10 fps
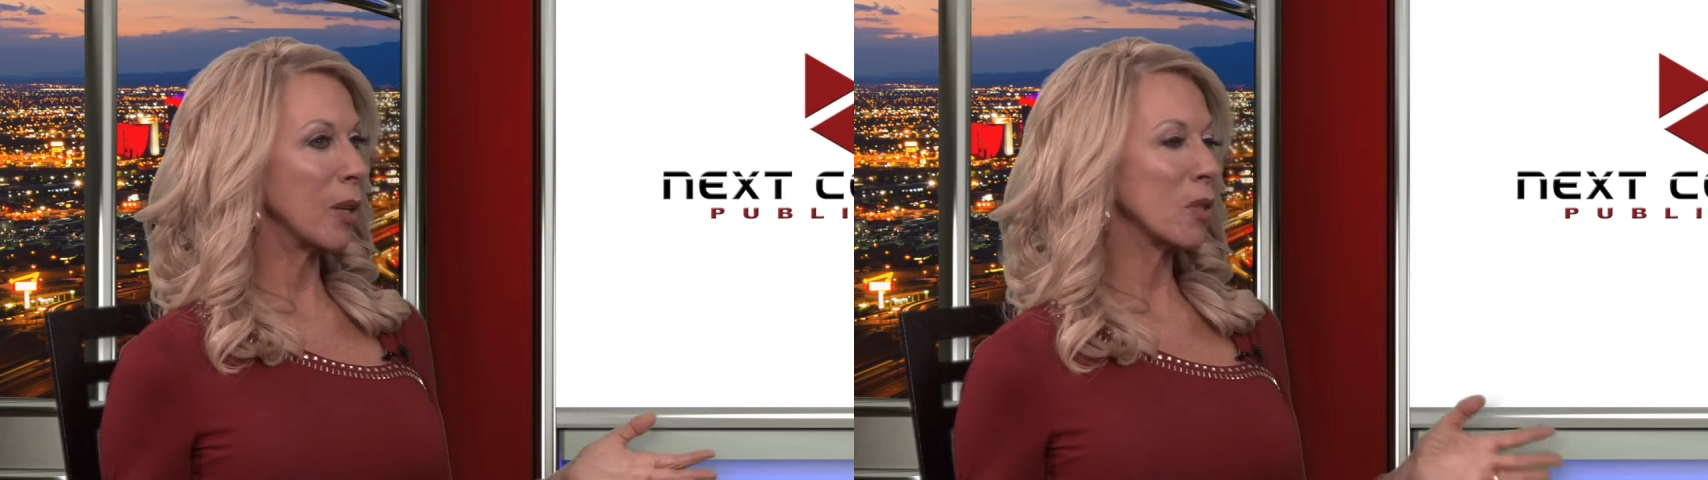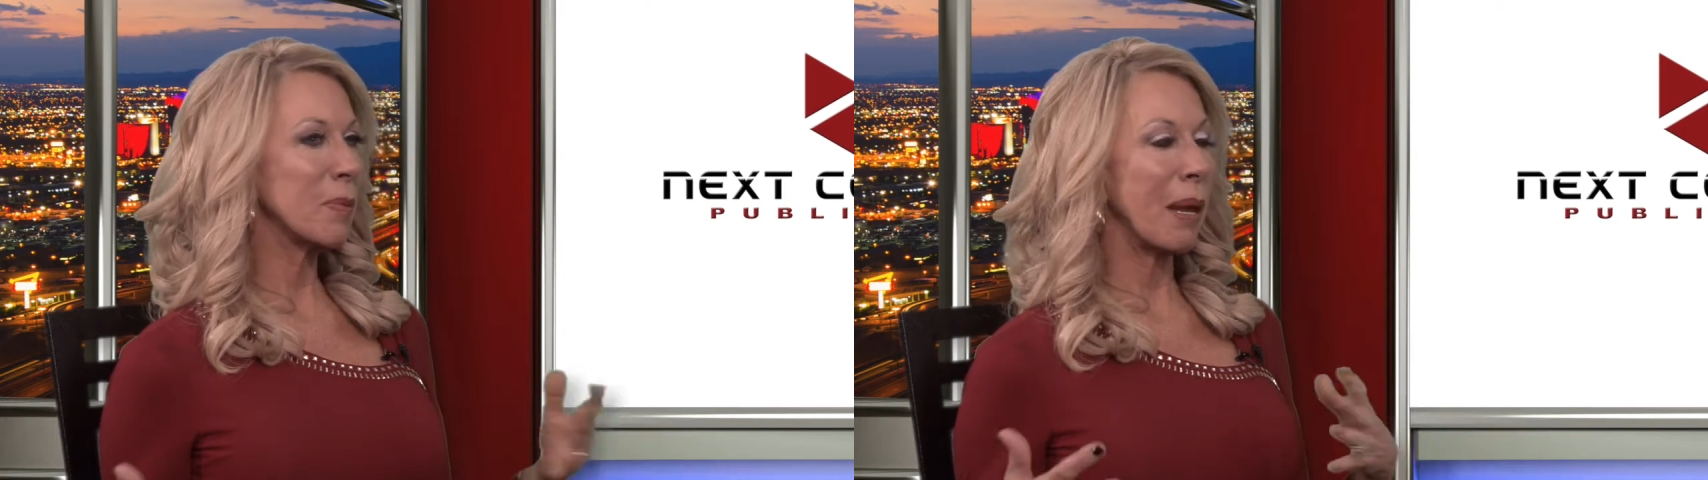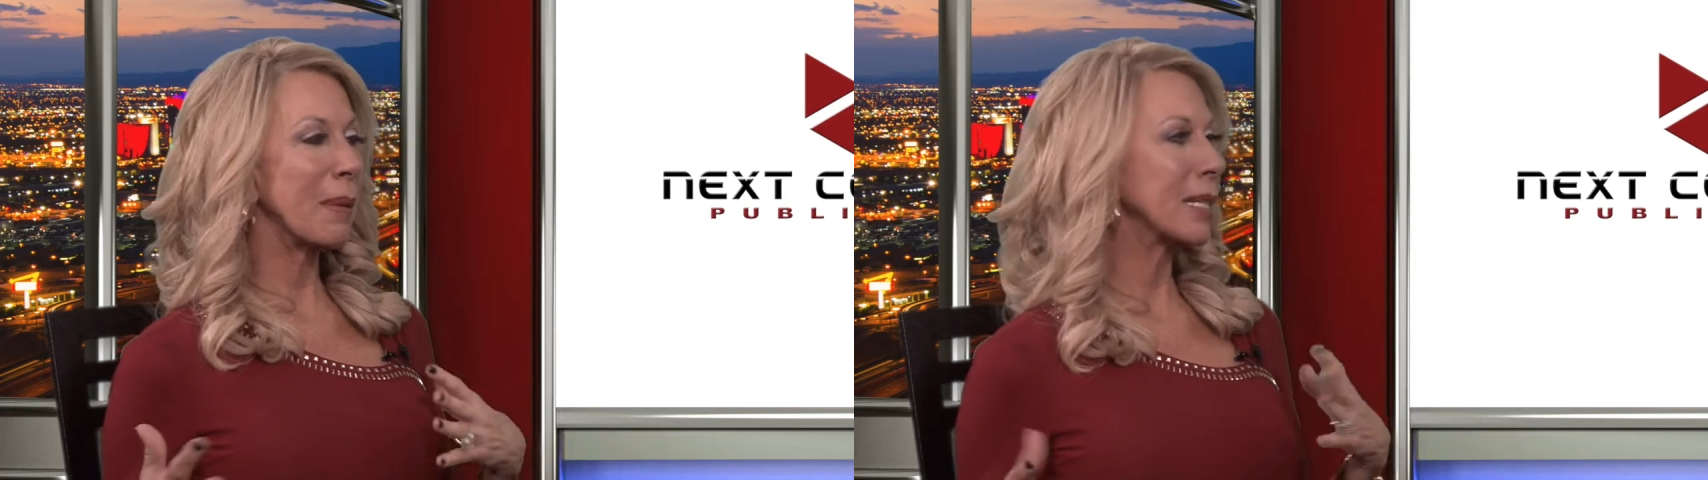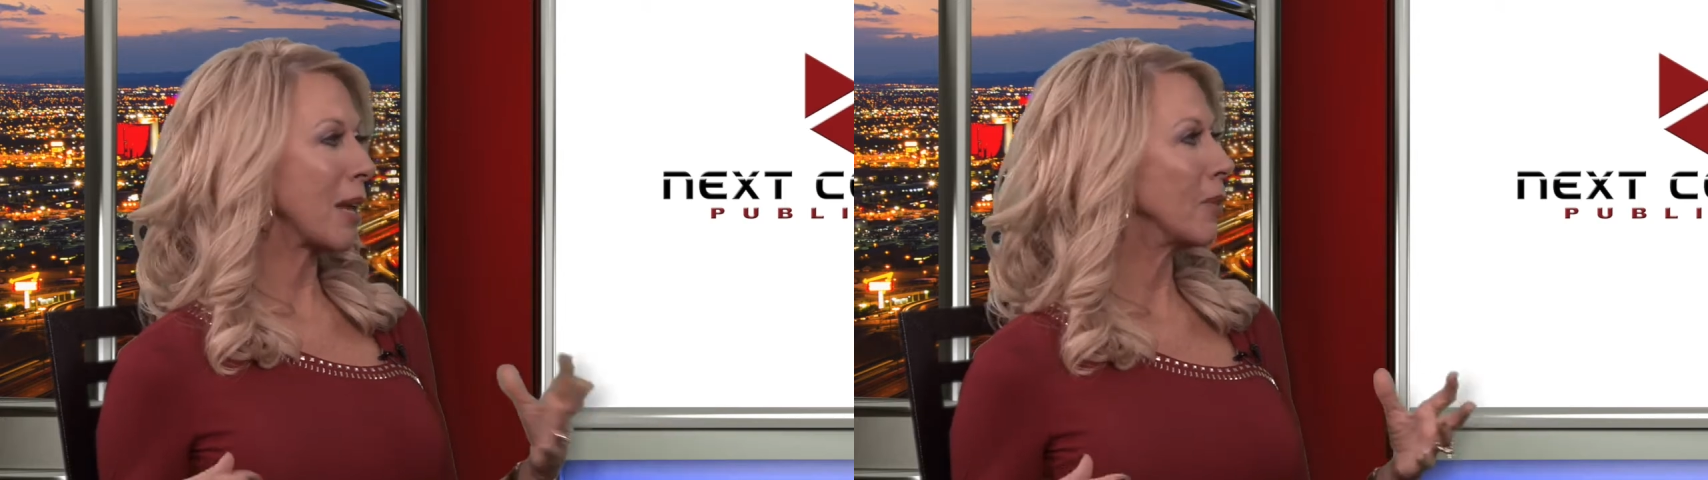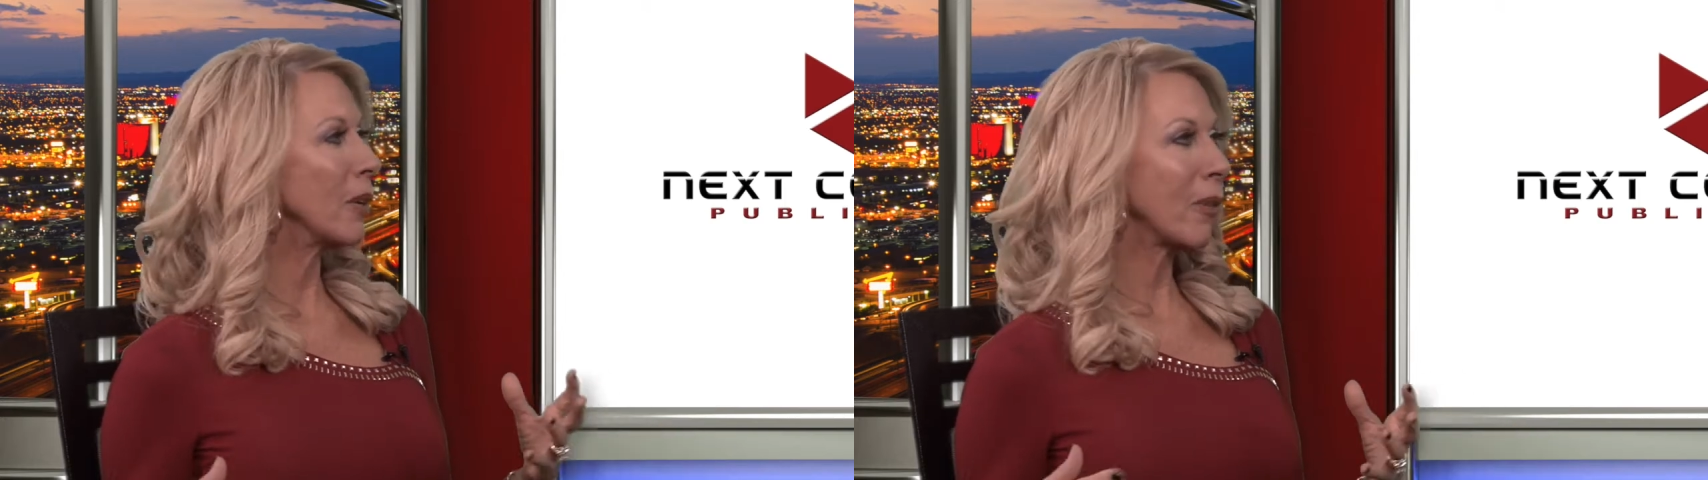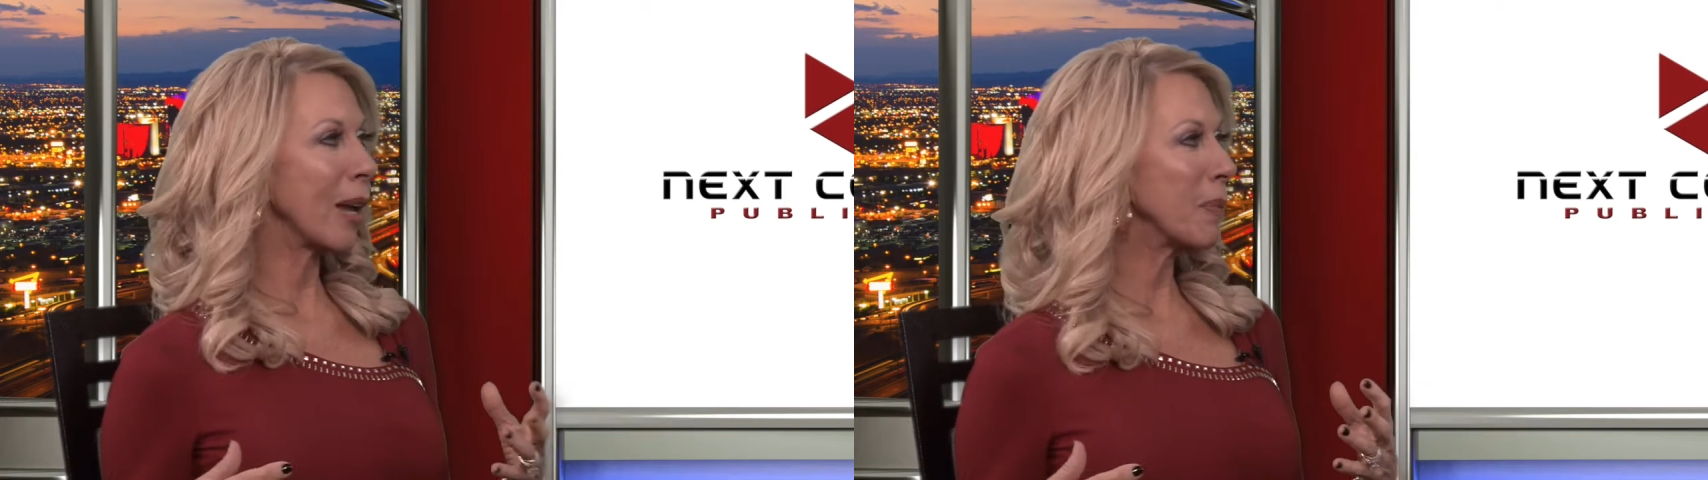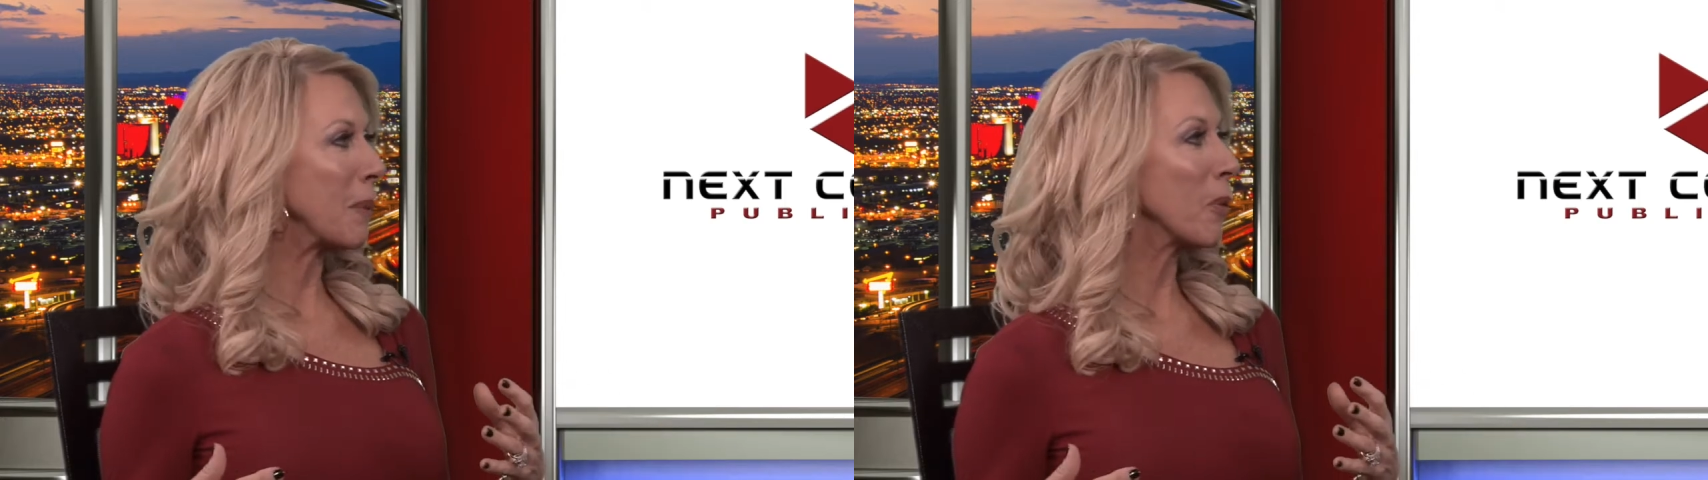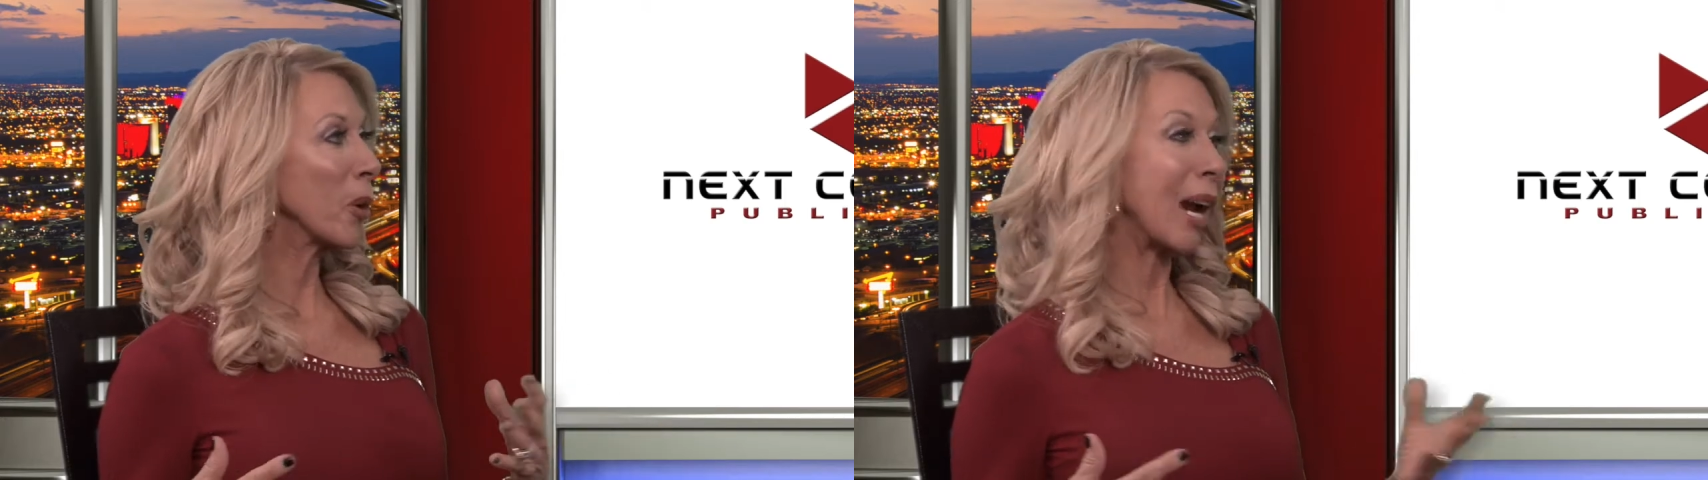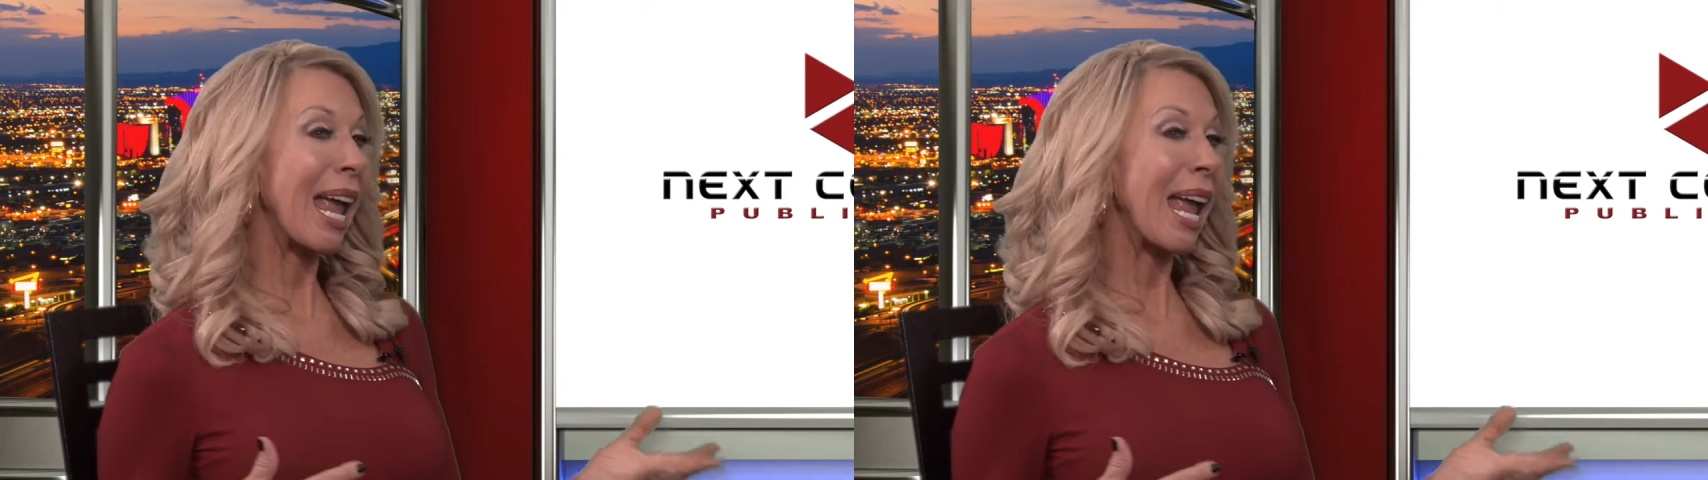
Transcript: and there was maybe 75 people there.